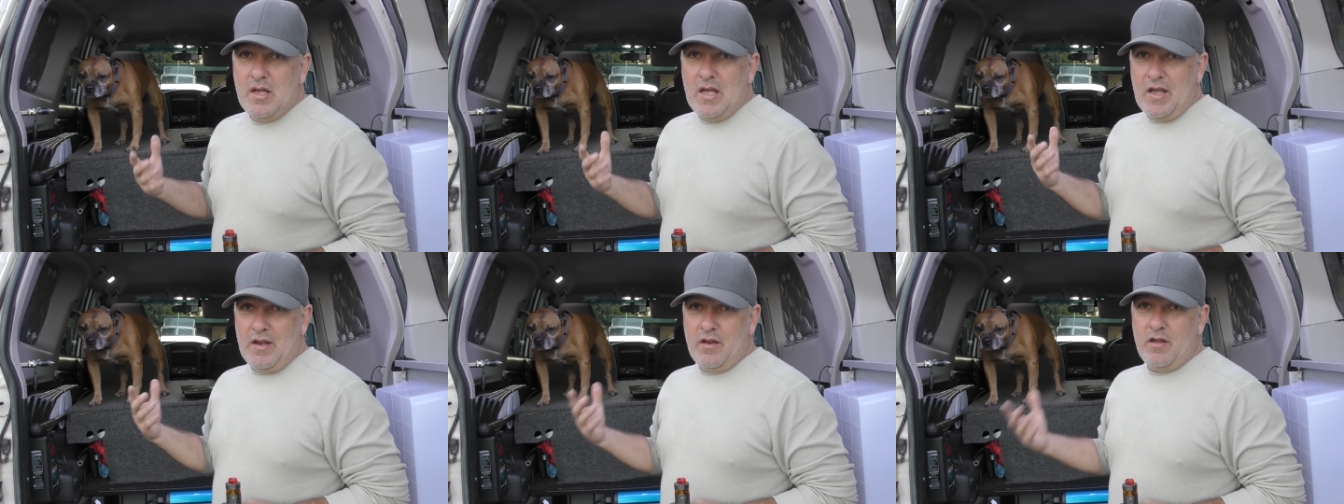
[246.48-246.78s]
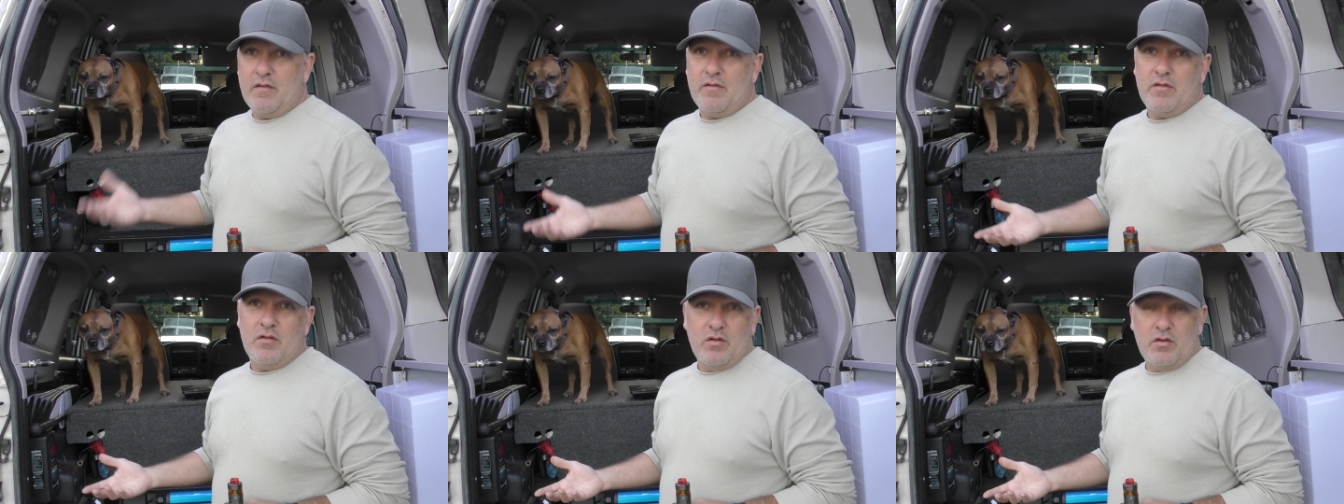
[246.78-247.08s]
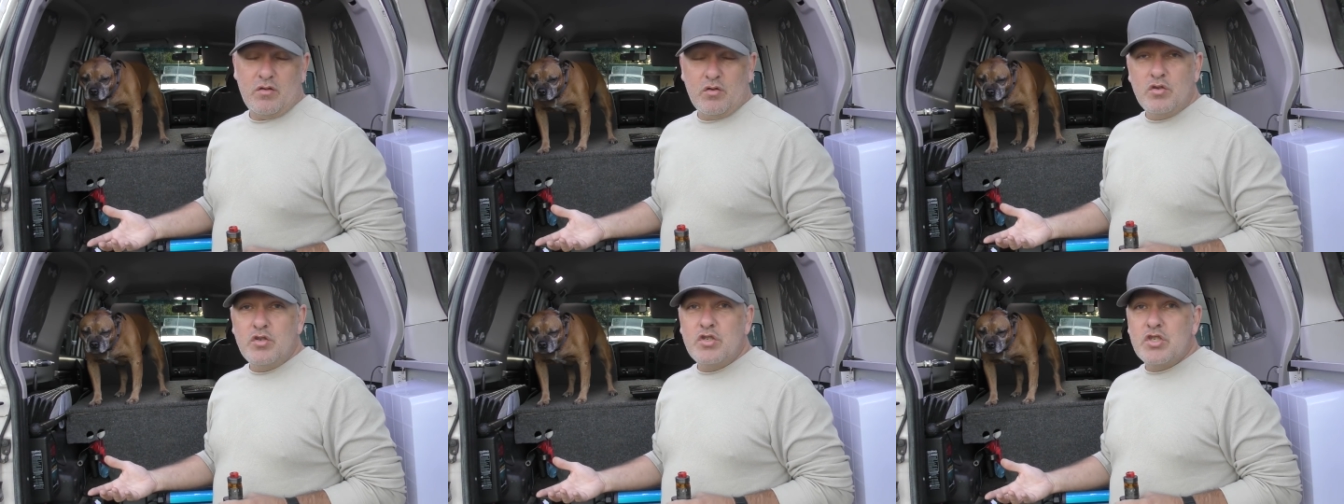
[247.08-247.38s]
and I've
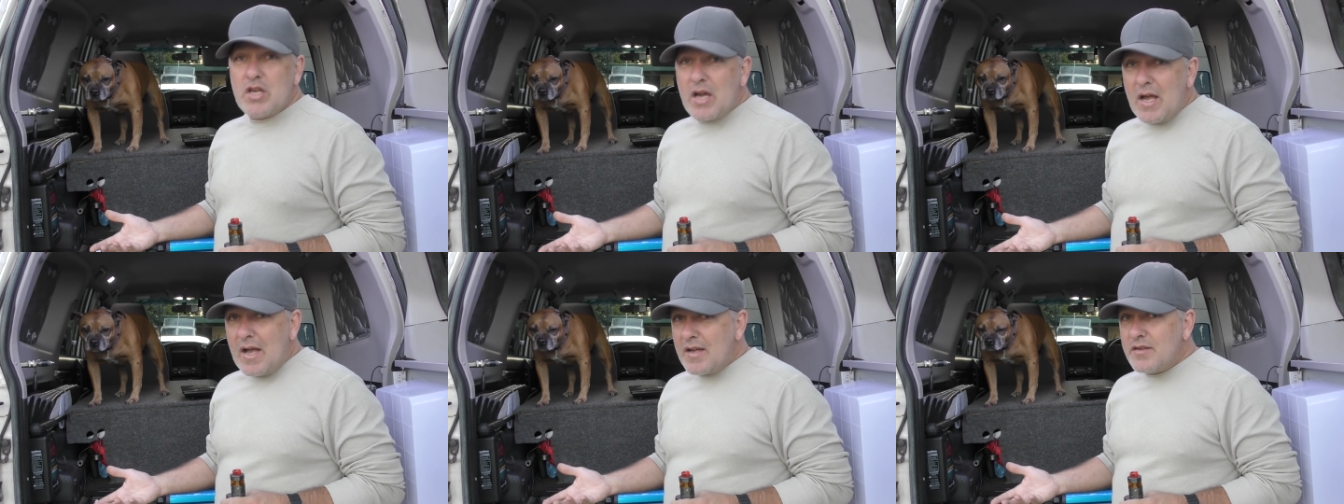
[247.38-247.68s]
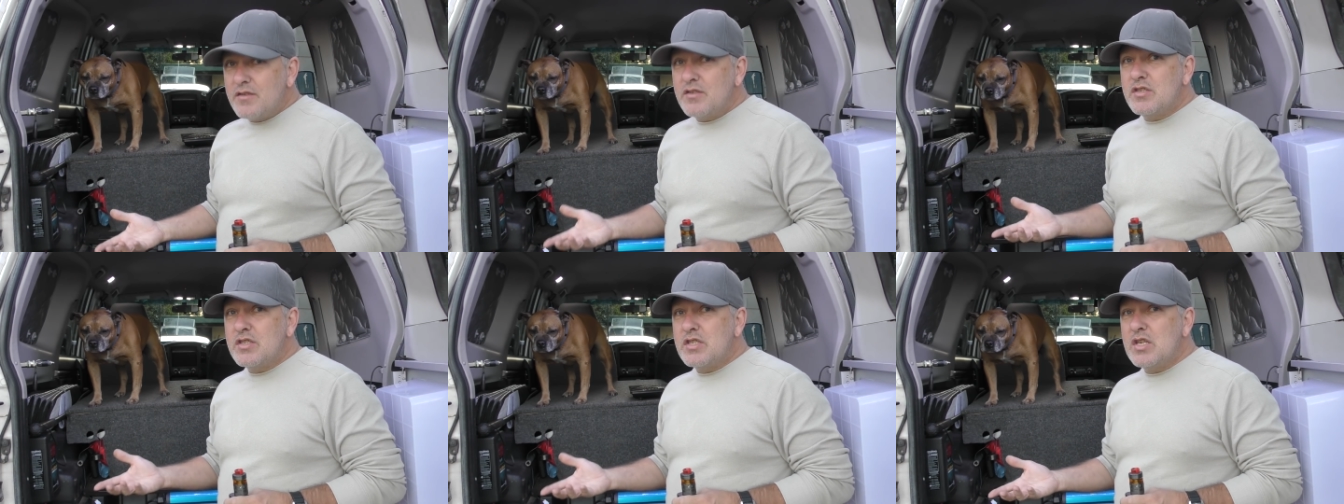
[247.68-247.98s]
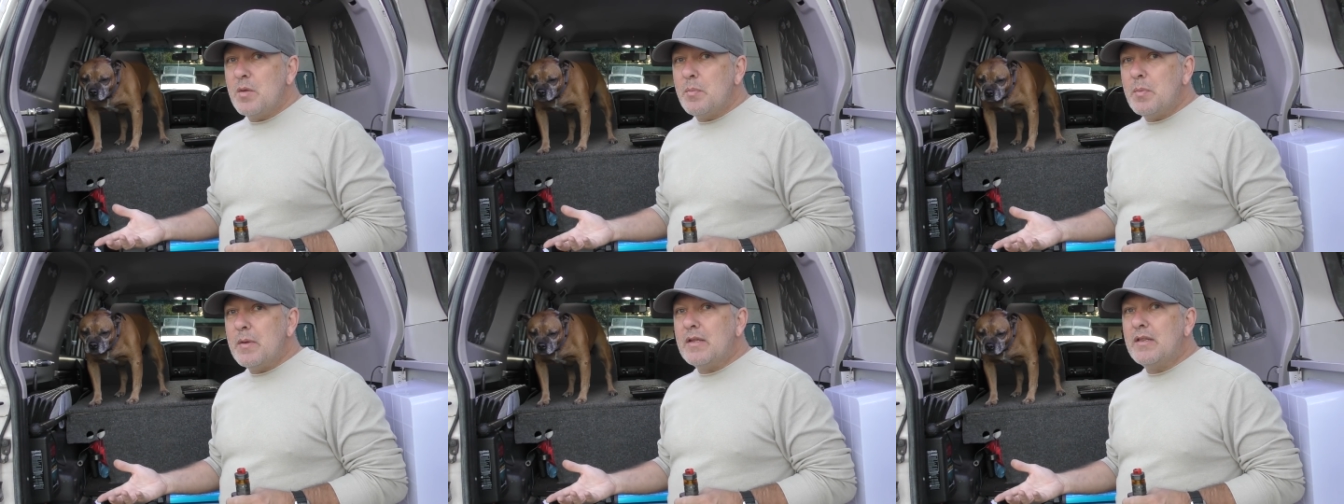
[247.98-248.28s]
got good charges
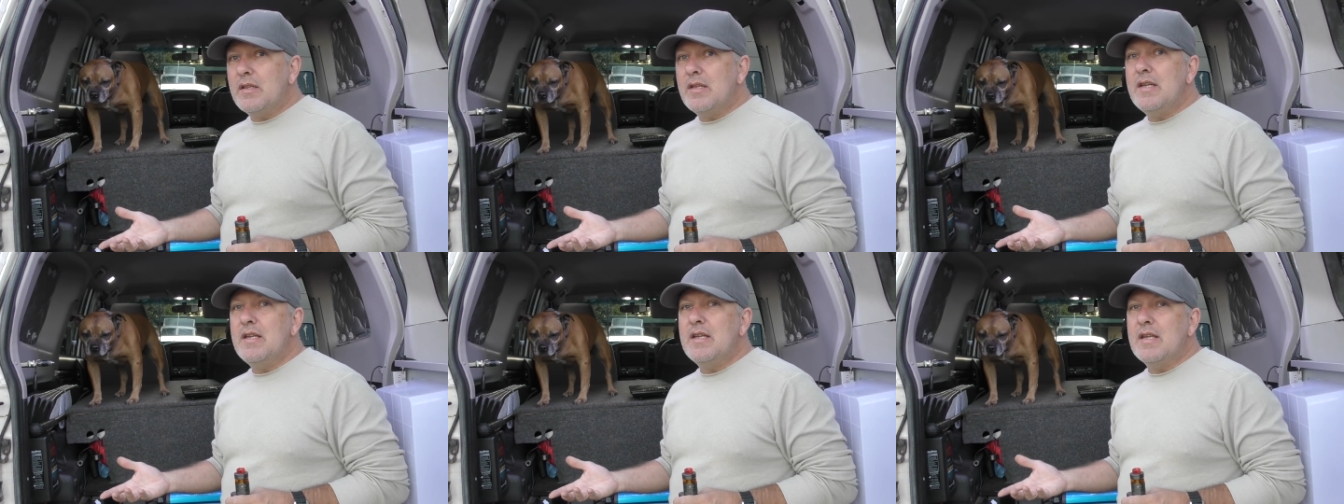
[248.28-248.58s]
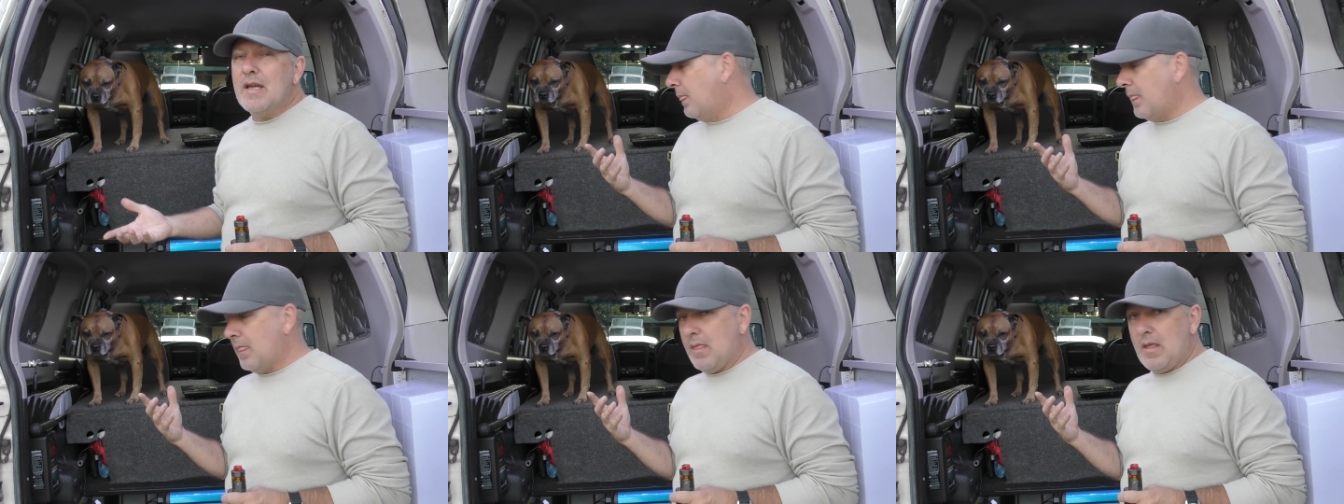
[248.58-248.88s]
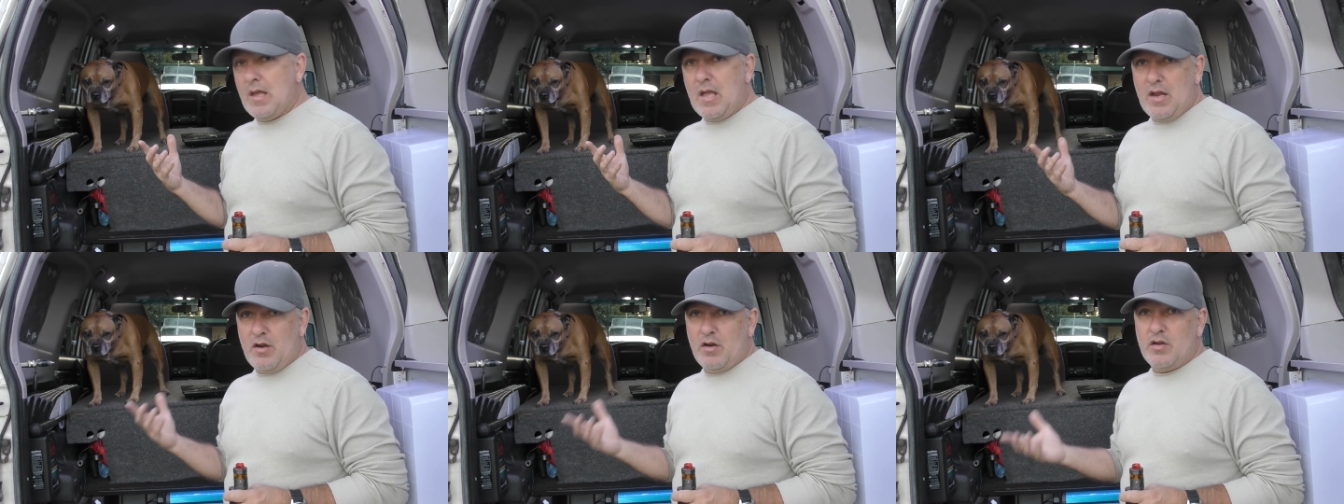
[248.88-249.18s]
typically,
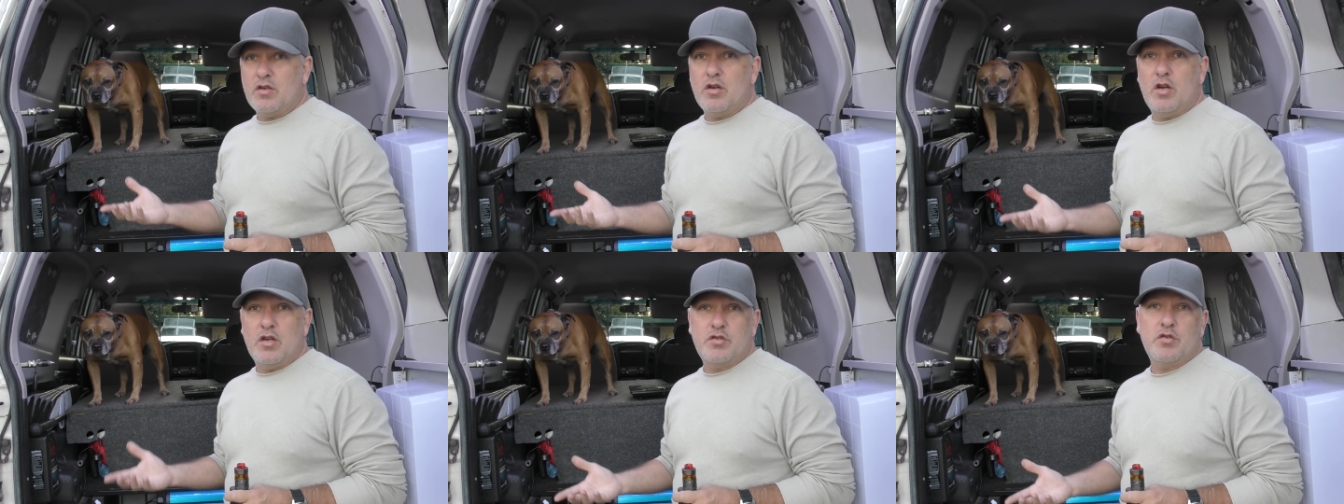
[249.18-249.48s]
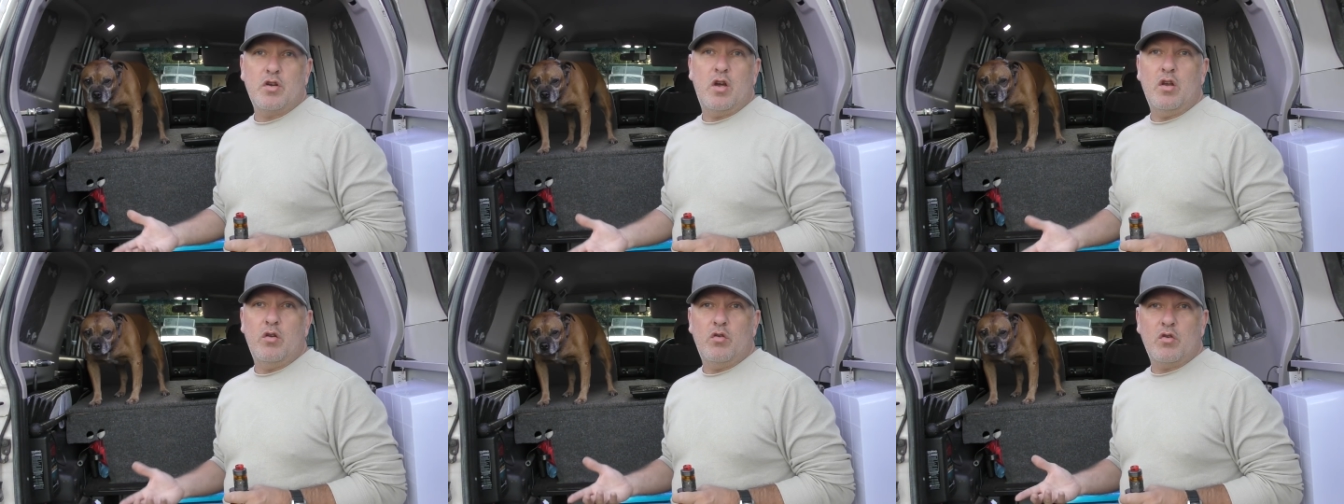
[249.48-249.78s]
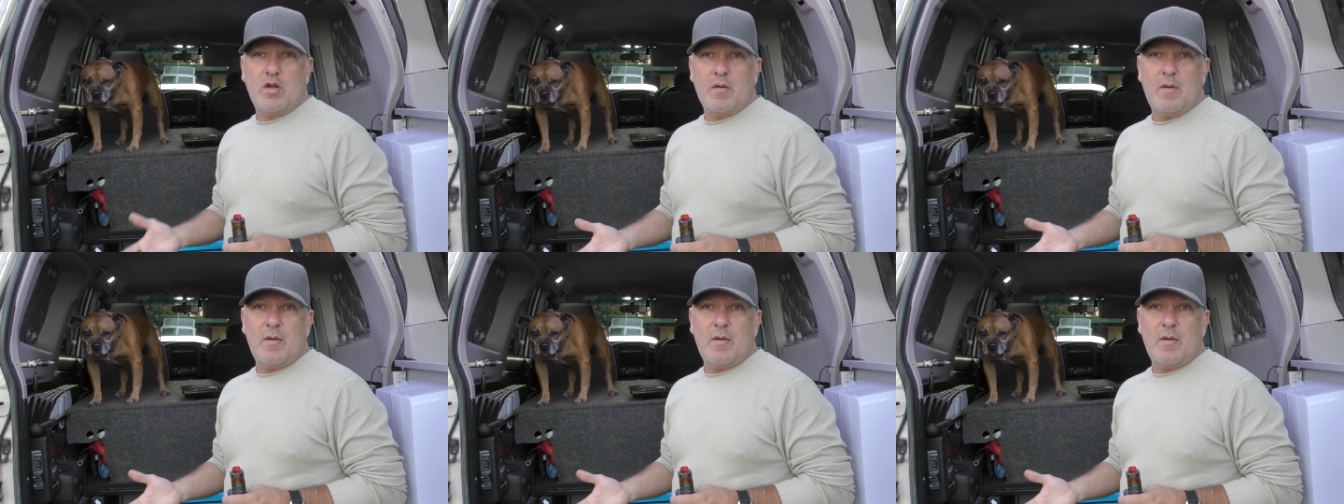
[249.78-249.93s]
and I try and look